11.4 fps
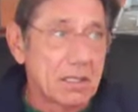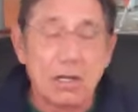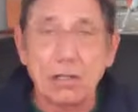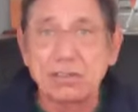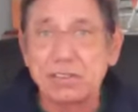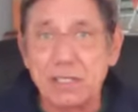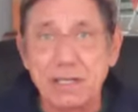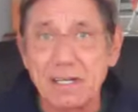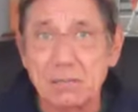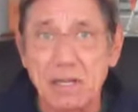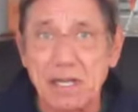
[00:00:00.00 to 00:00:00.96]
Coach
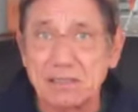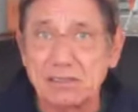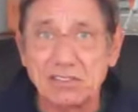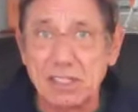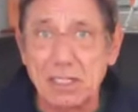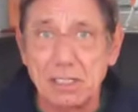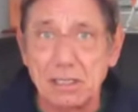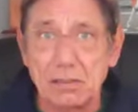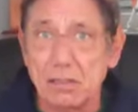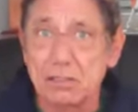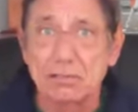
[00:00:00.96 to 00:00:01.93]
Eric
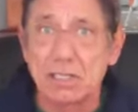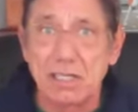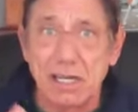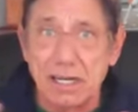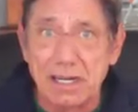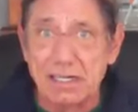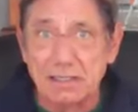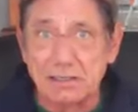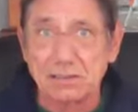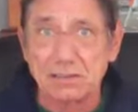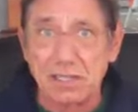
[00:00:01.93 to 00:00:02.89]
Mangini look
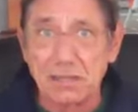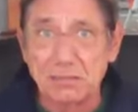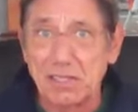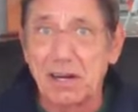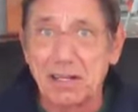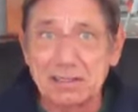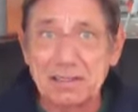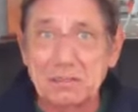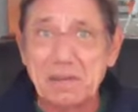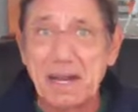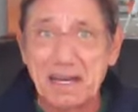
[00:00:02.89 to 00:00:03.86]
gregarious, I'm talking
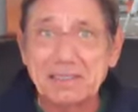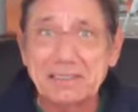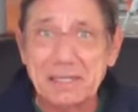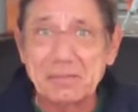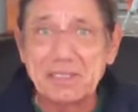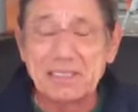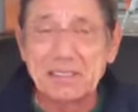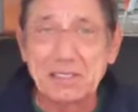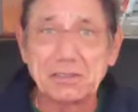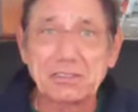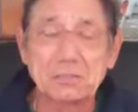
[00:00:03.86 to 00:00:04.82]
about. I mean,
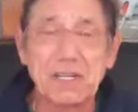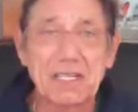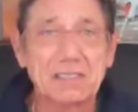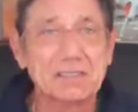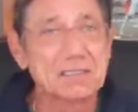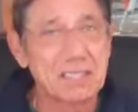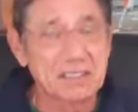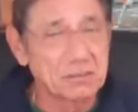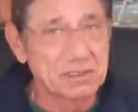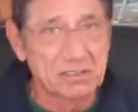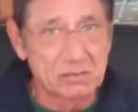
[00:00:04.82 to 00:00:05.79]
Coach
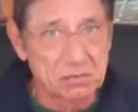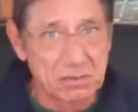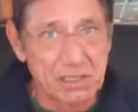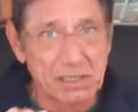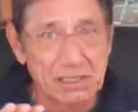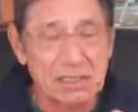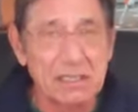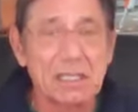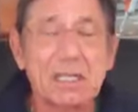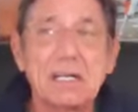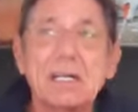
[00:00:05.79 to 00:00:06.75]
Belichick was really
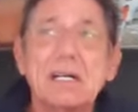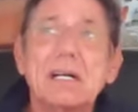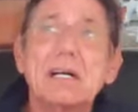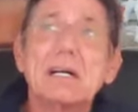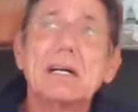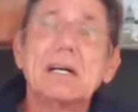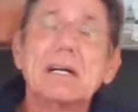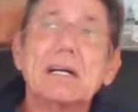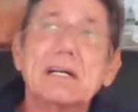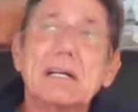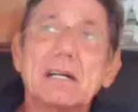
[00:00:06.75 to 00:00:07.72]

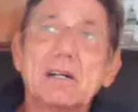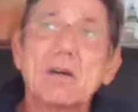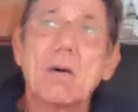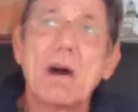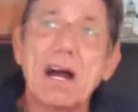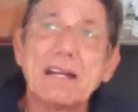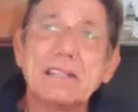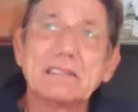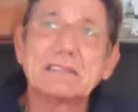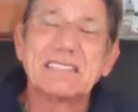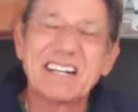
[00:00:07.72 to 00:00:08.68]
a
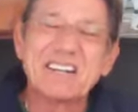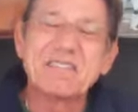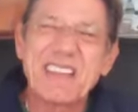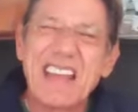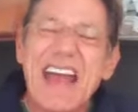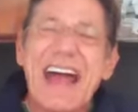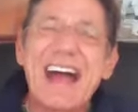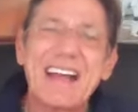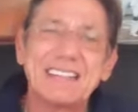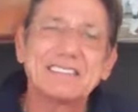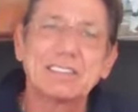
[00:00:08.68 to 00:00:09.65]
quiet, tough
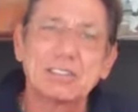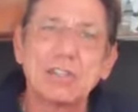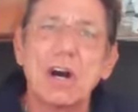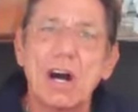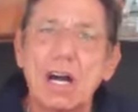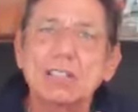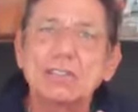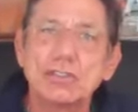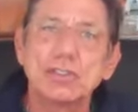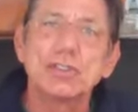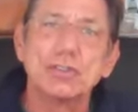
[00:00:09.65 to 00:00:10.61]
guy to
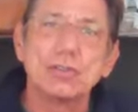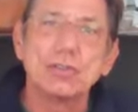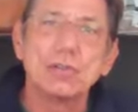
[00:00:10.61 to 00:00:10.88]
talk to.